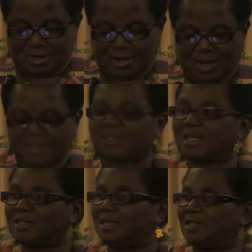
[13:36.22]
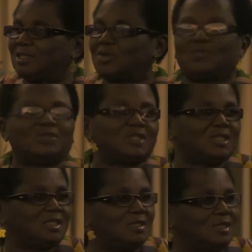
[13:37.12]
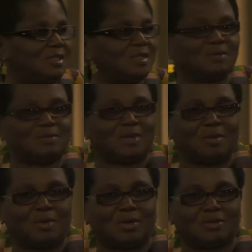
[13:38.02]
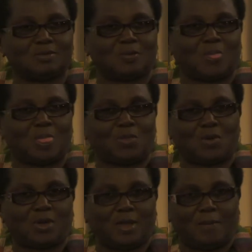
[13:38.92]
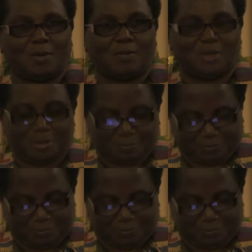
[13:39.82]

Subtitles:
I started this conversation just about talking about me.